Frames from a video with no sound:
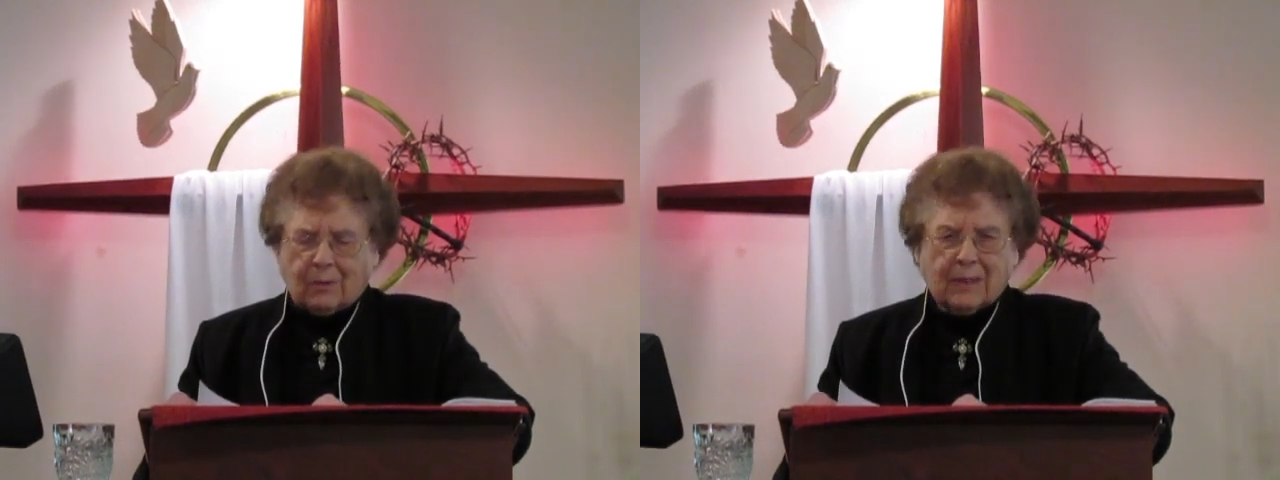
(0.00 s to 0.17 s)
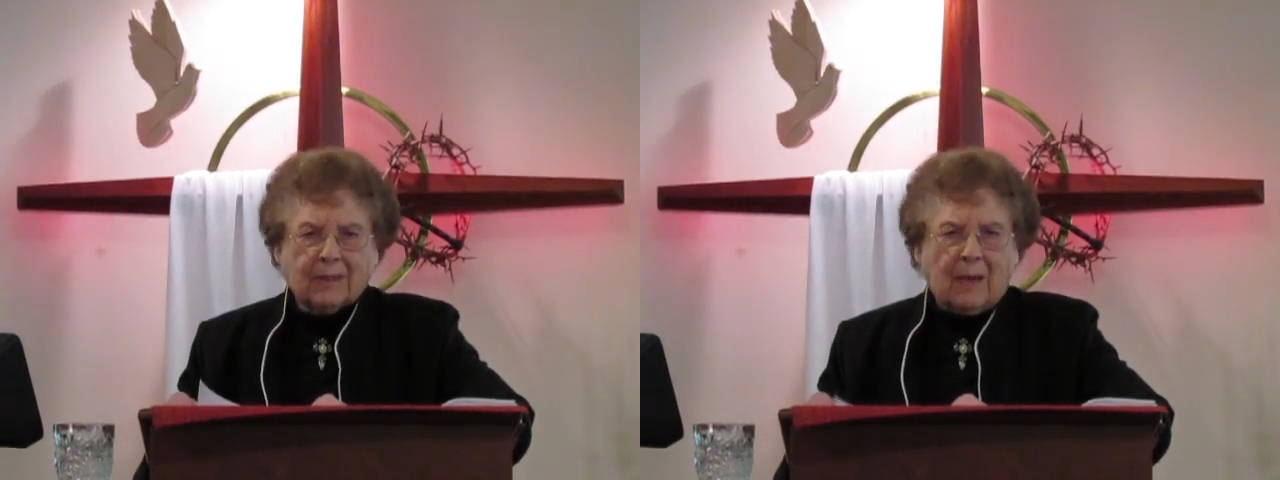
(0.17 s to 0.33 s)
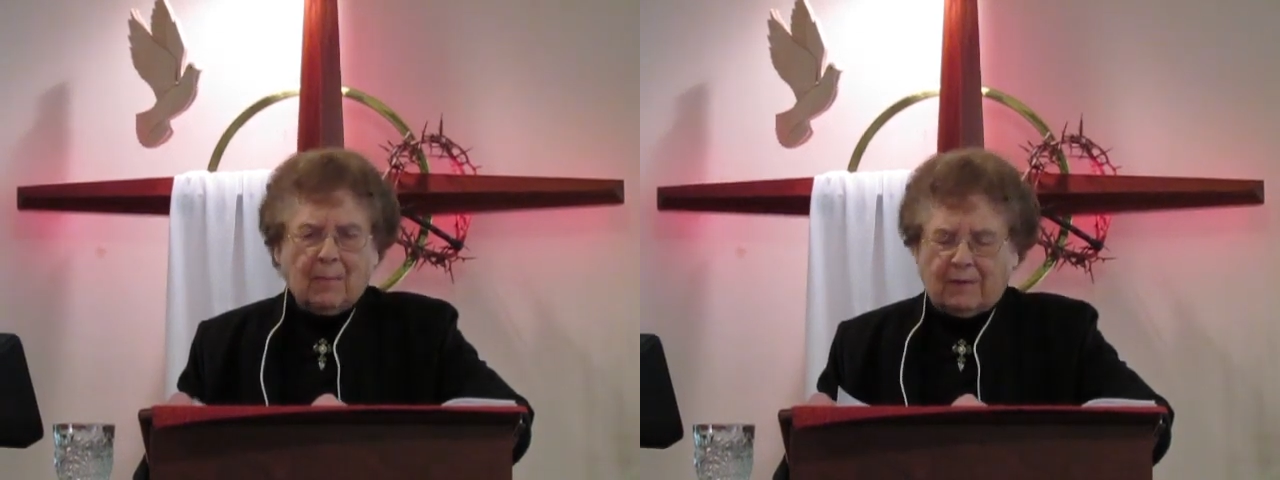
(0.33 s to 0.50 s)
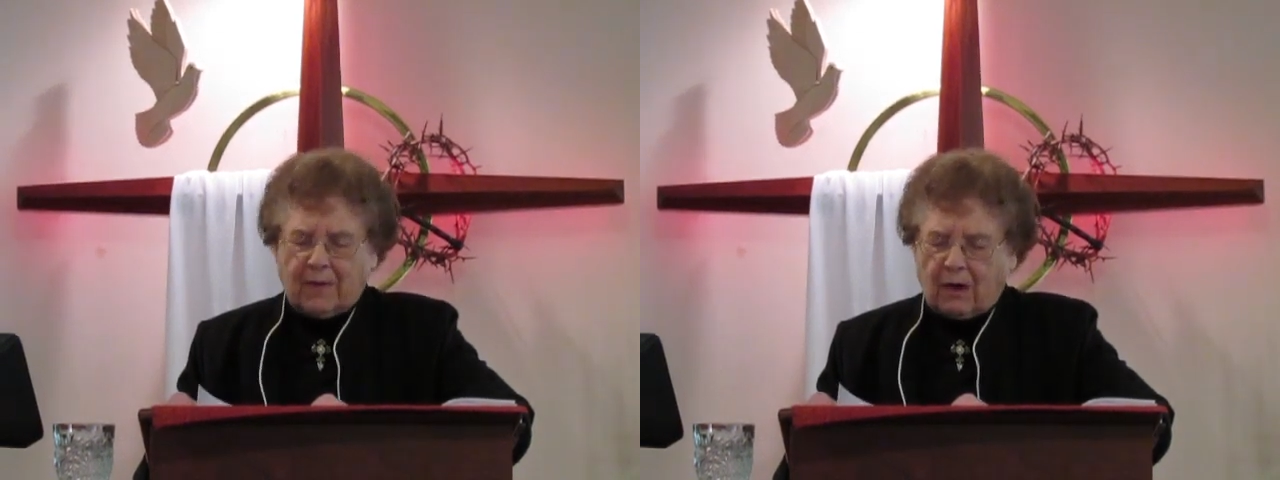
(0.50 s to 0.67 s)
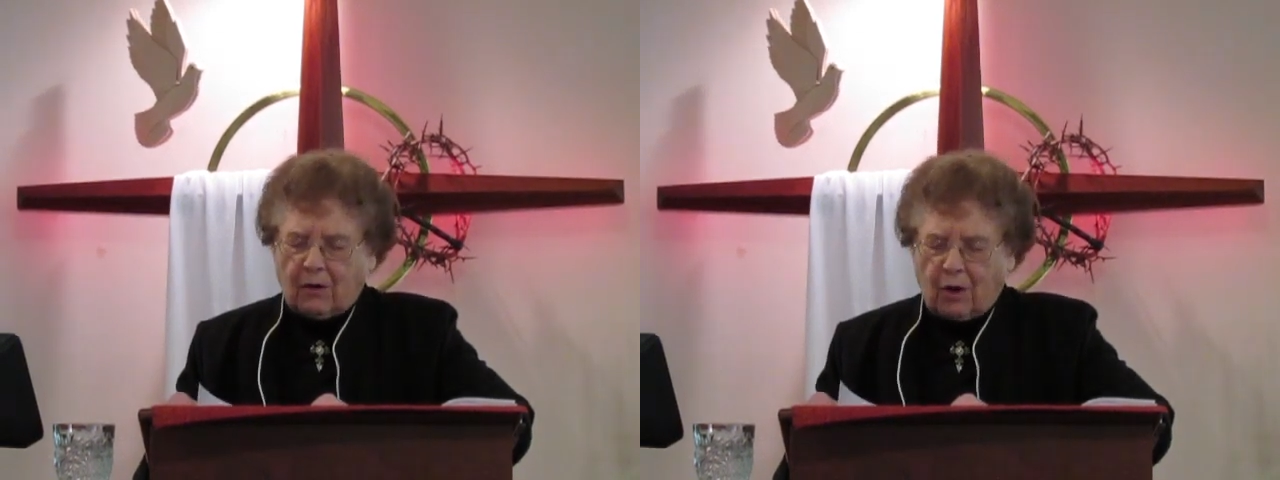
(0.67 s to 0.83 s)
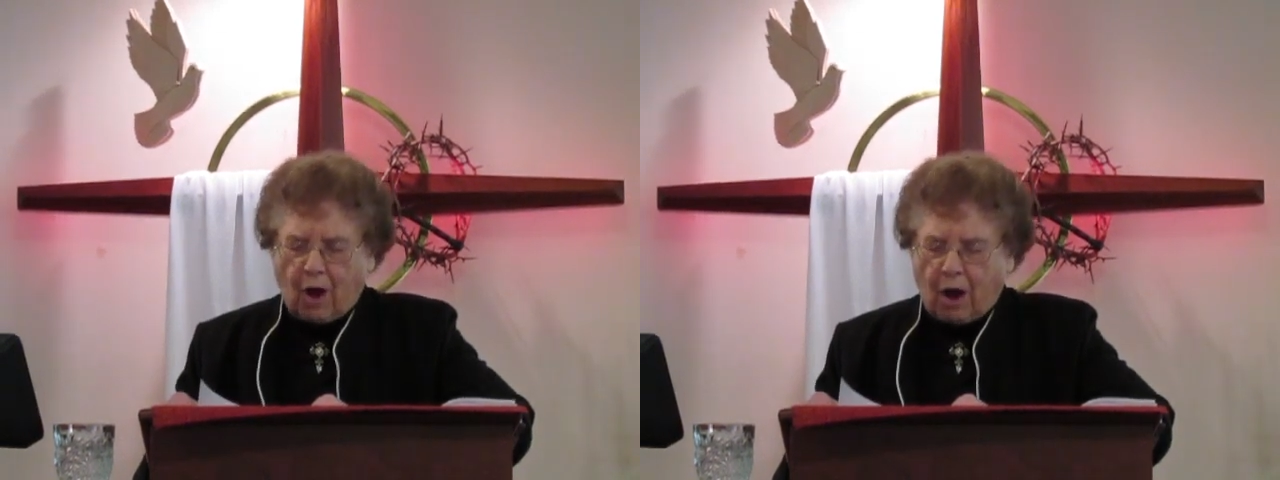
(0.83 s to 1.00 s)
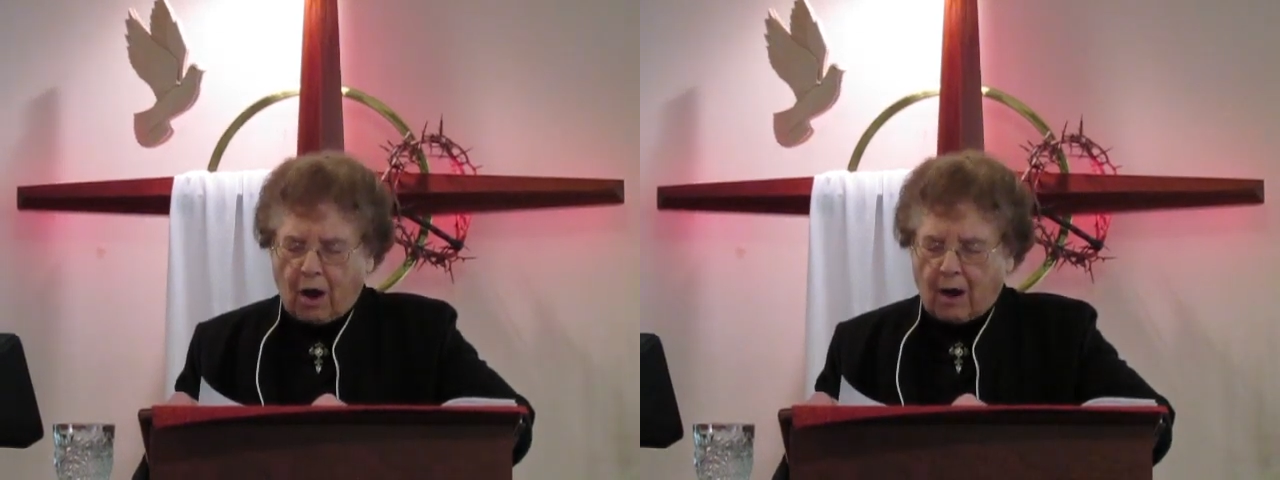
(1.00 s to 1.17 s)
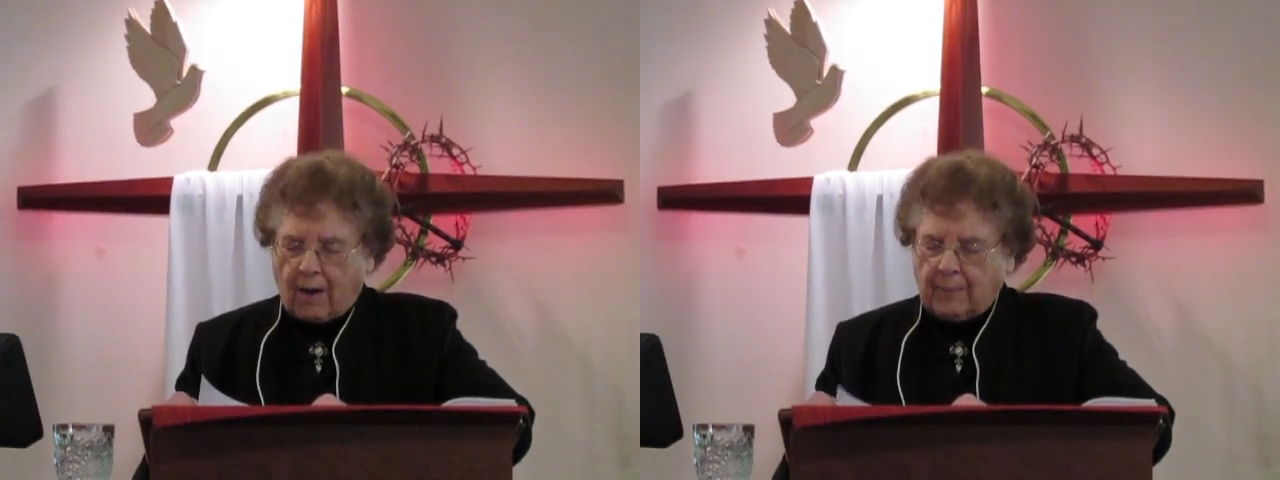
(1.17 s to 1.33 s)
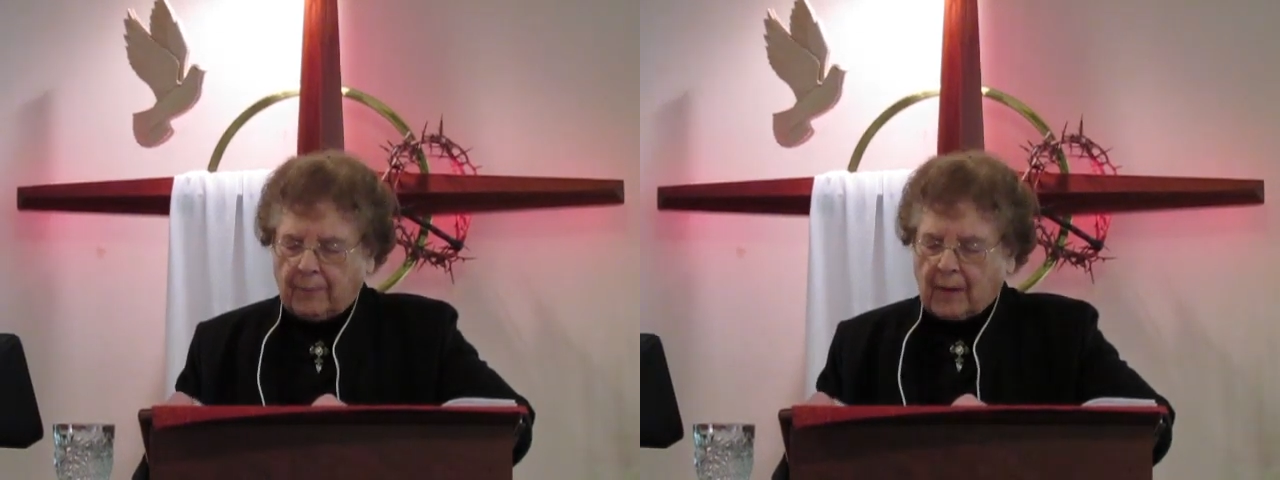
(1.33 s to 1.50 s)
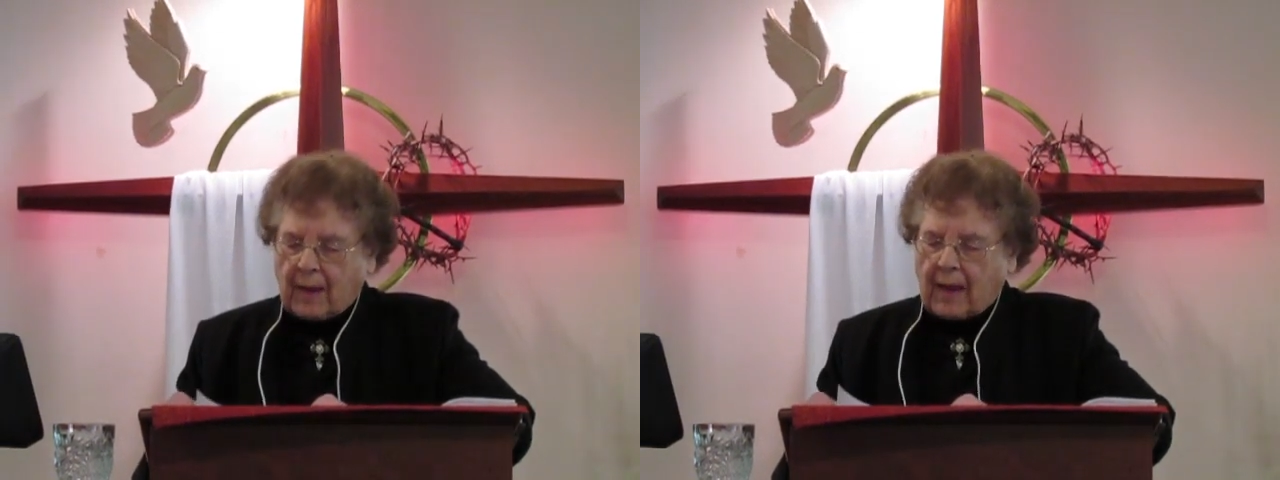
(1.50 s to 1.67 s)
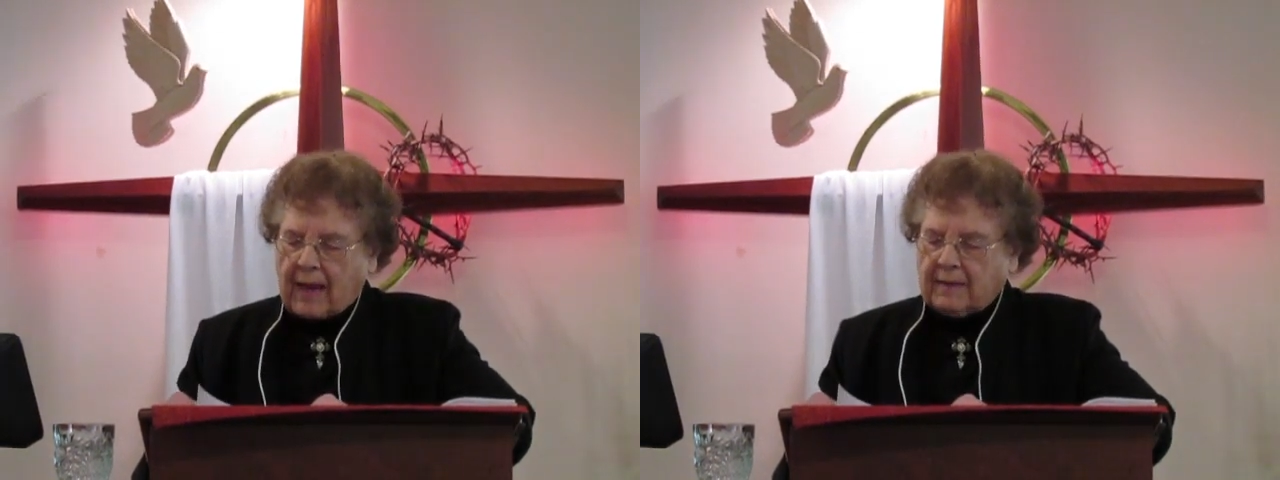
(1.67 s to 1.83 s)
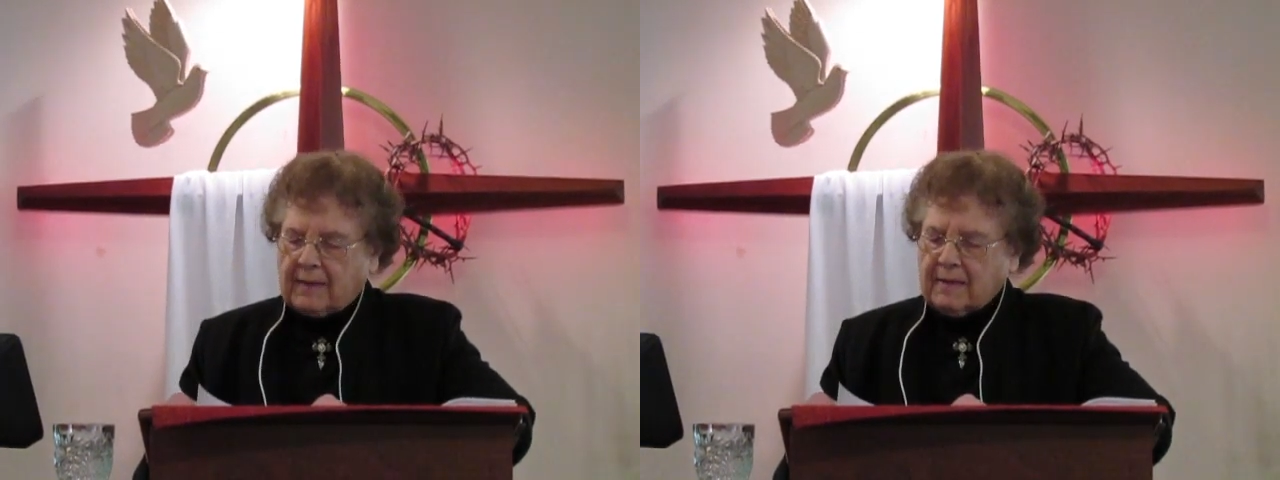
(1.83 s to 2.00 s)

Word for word: some of their law. And